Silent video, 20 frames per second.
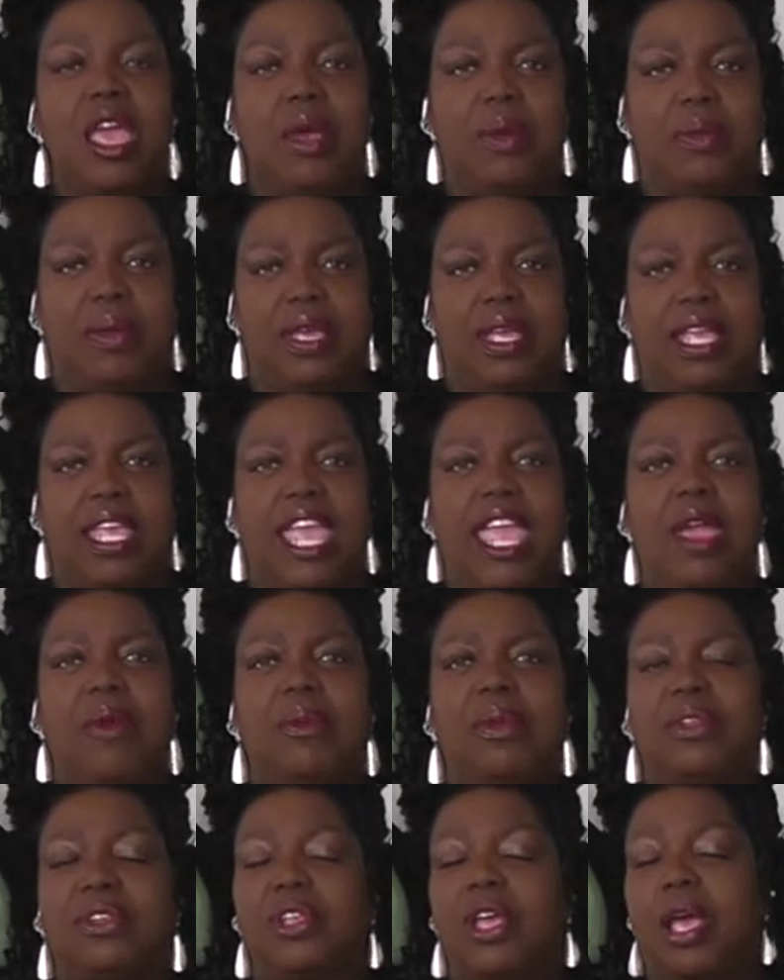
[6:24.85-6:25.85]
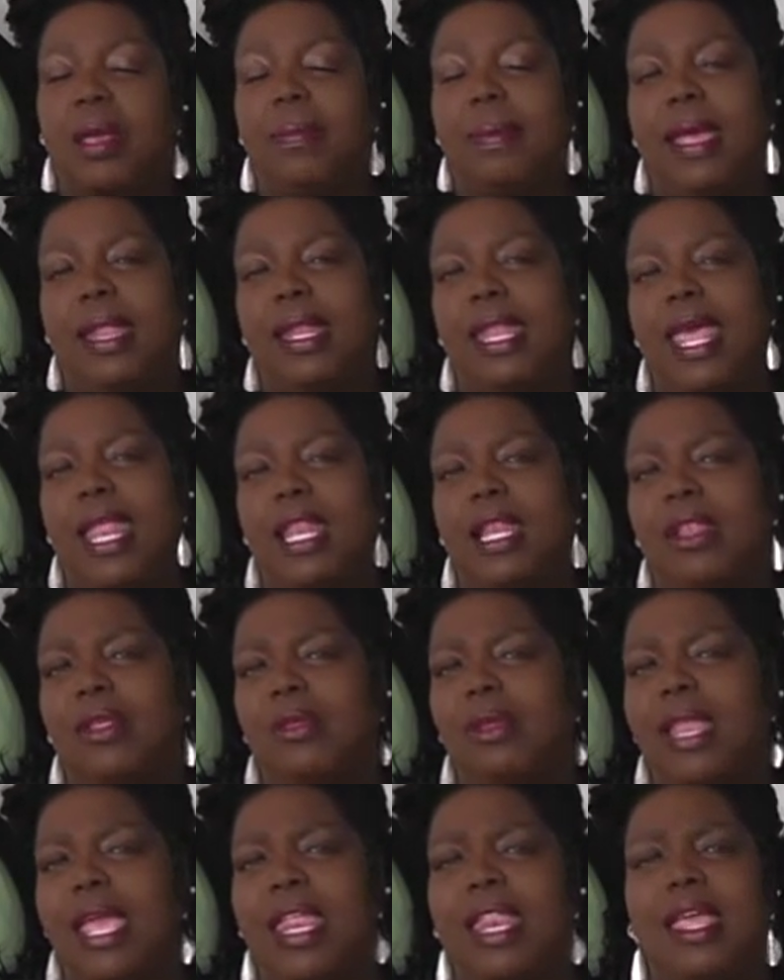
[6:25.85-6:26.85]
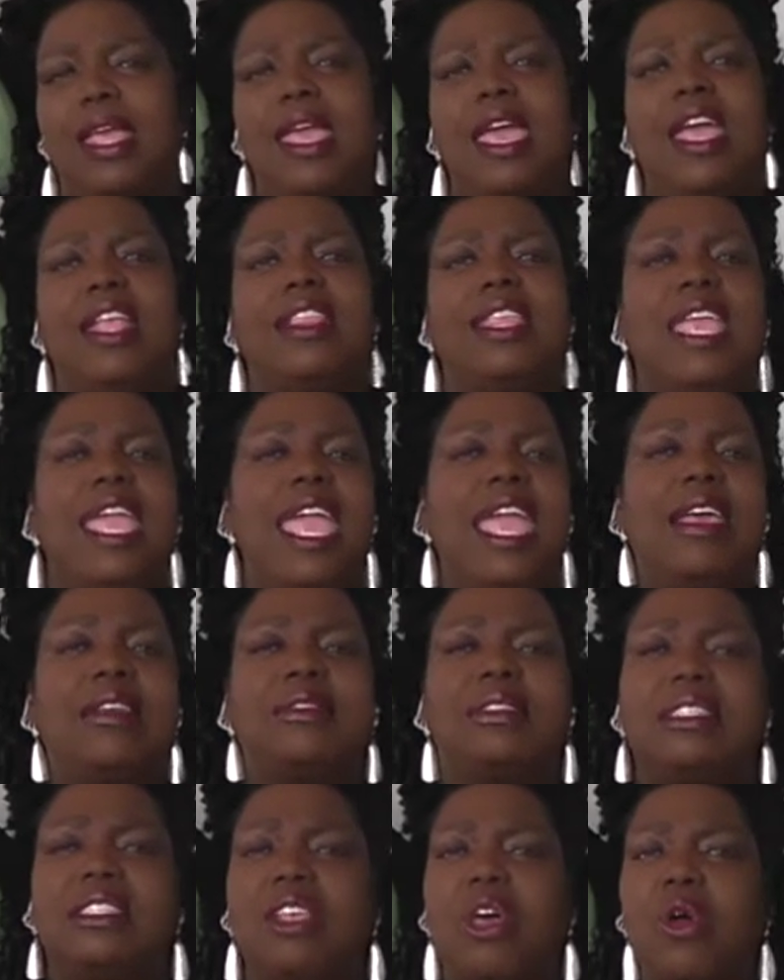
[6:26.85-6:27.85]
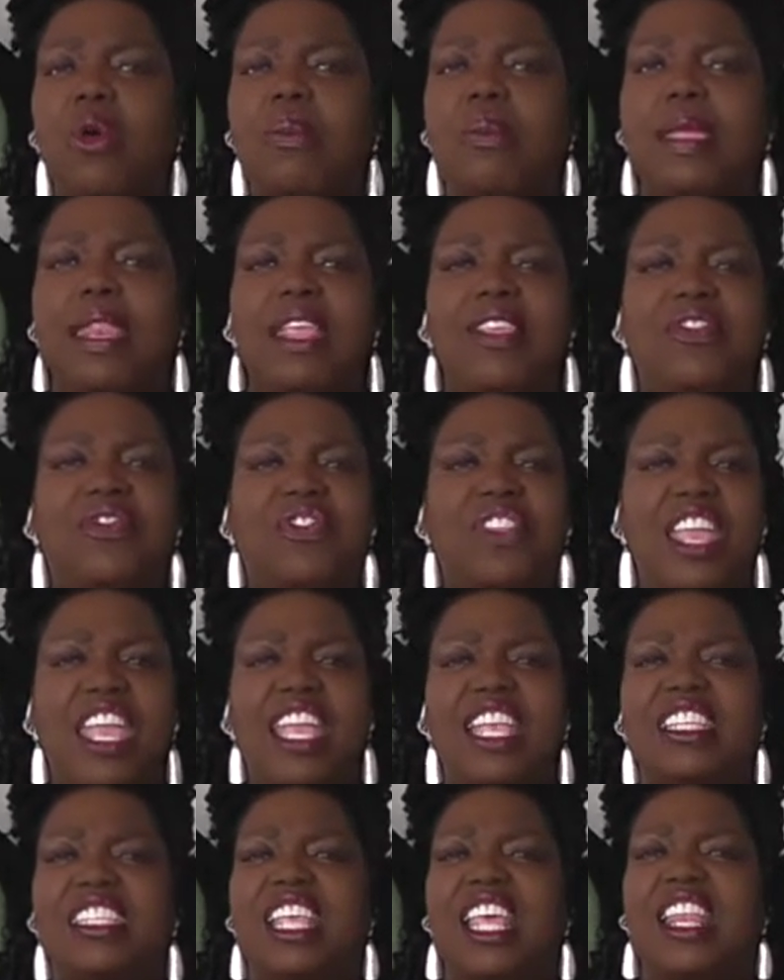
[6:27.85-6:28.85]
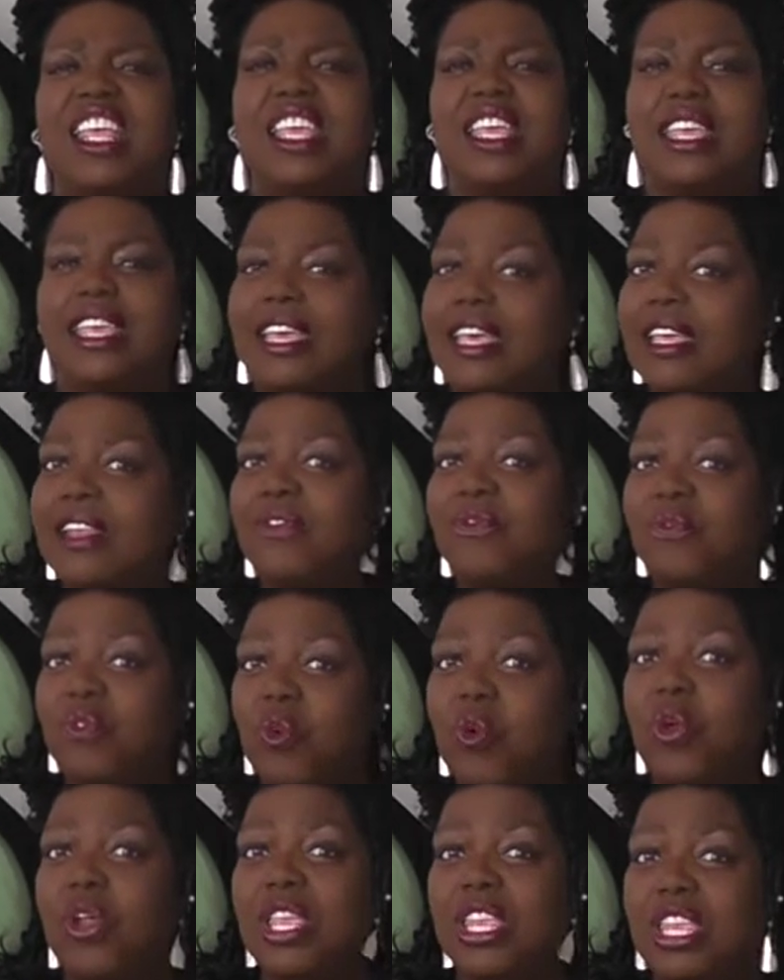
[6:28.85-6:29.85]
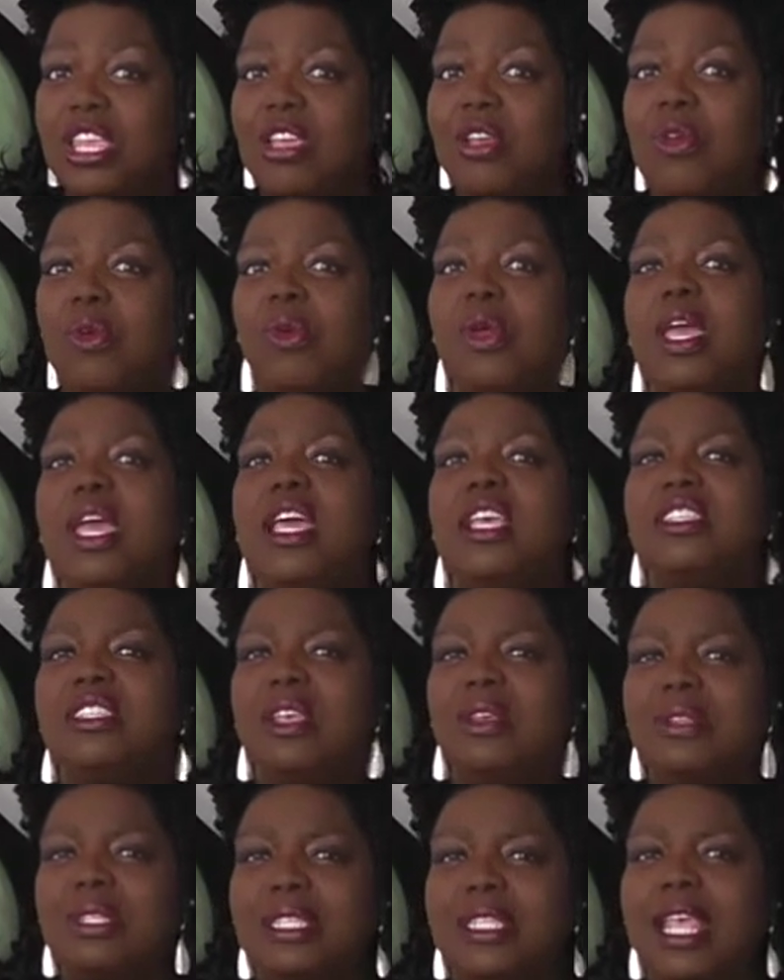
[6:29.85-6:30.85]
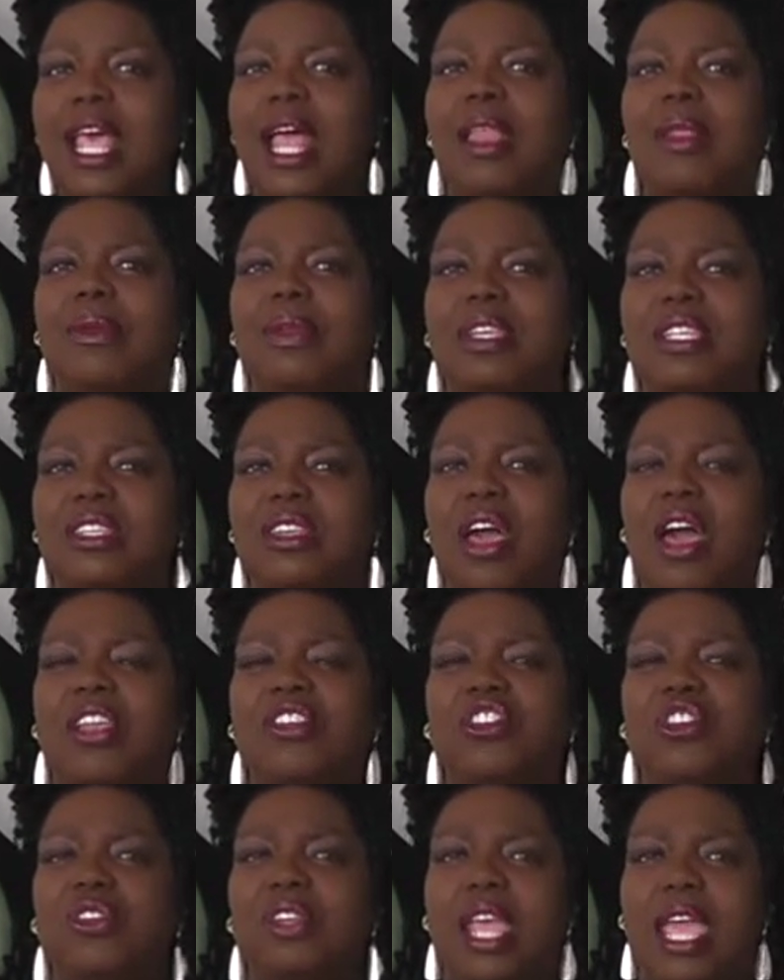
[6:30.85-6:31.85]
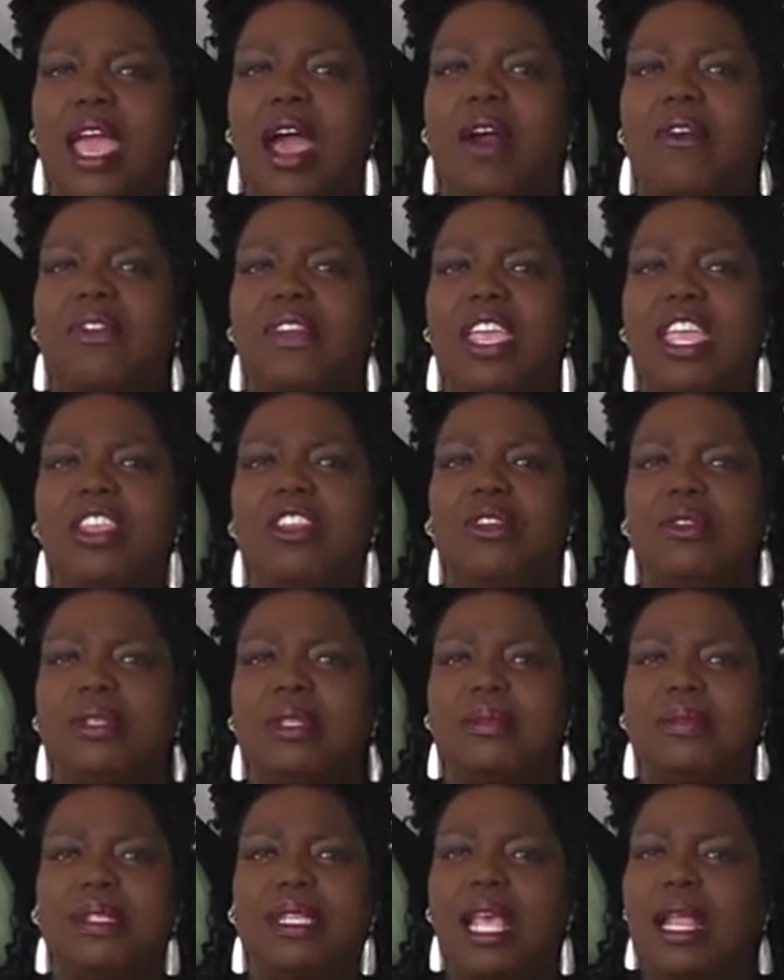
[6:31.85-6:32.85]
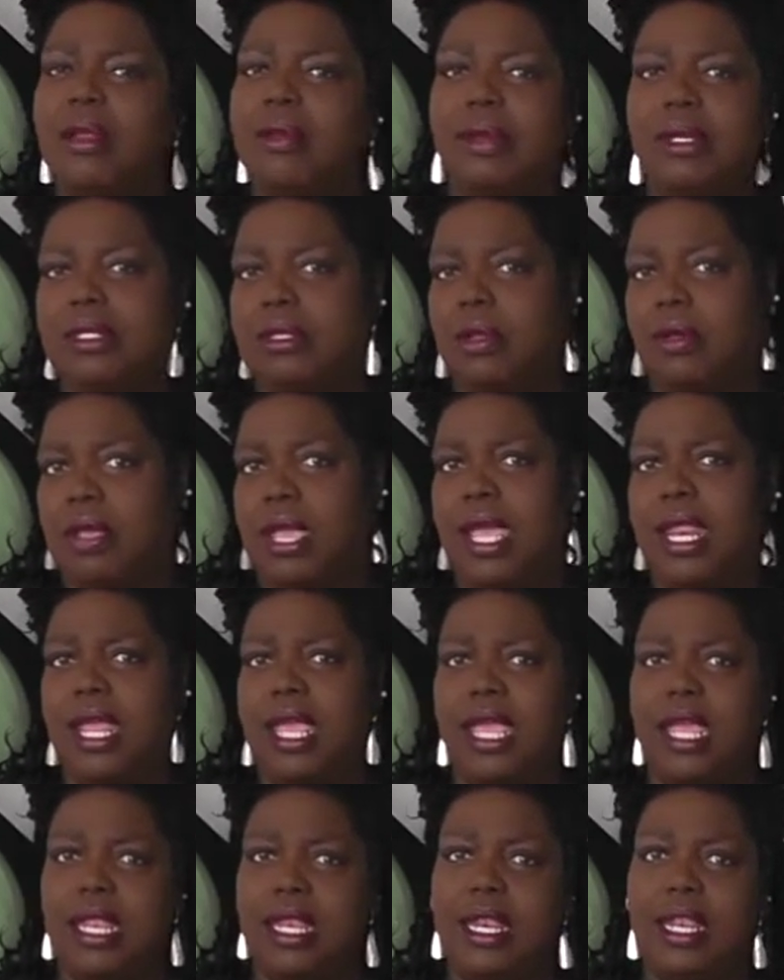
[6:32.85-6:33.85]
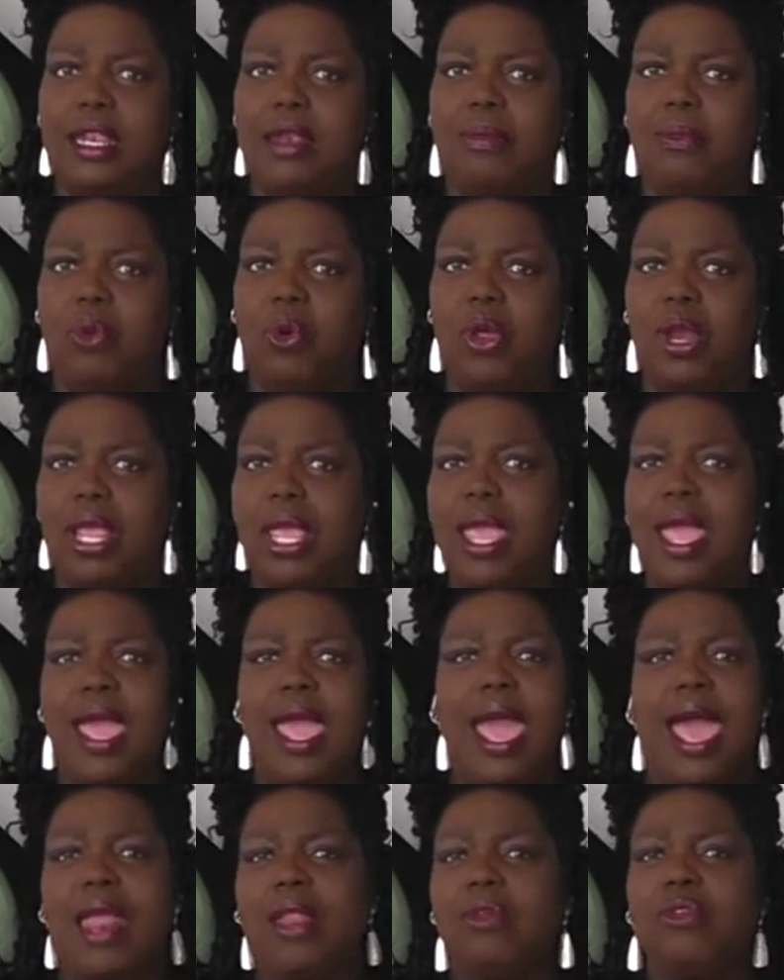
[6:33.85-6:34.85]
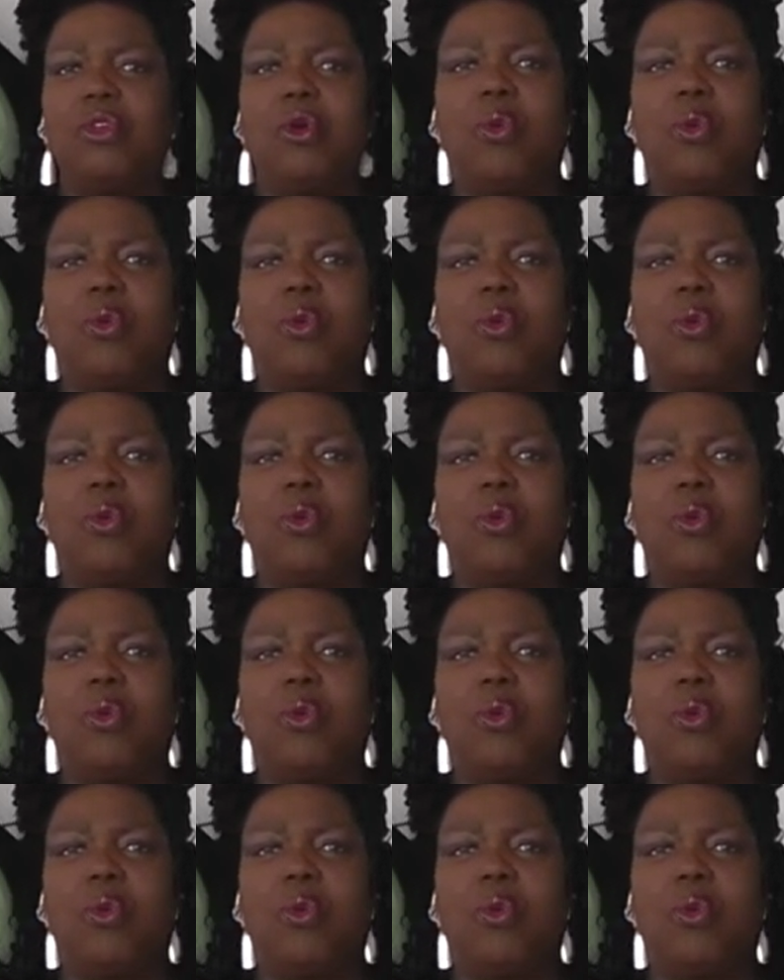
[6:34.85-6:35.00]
and we'll talk about that a little later, they have so many things that are good for you. So celery, start your day off eating you some celery. It's okay to eat it in the morning. I don't know